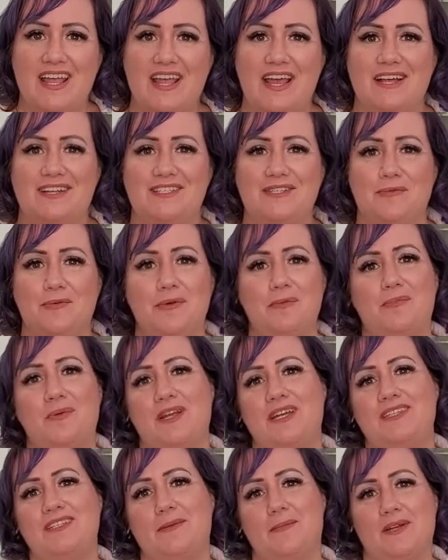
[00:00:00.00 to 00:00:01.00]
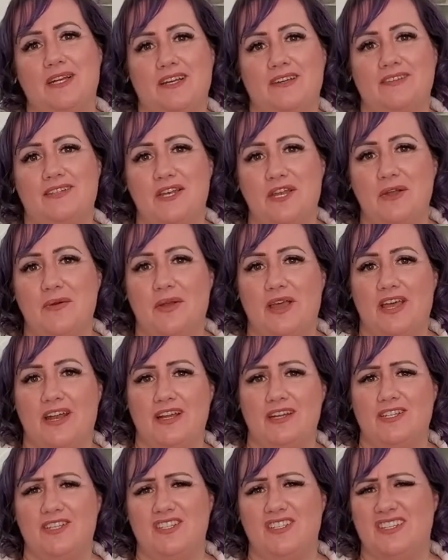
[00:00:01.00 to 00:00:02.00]
And so we bring somebody else new in
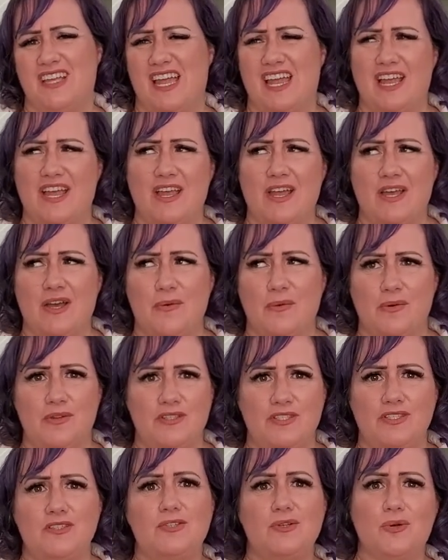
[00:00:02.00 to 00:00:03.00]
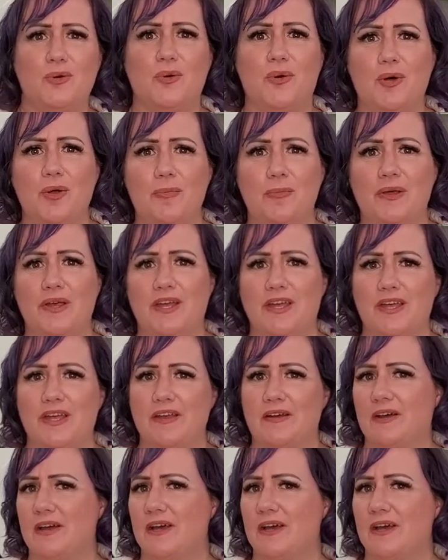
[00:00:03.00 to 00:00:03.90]
and she's like, well, this is cool, but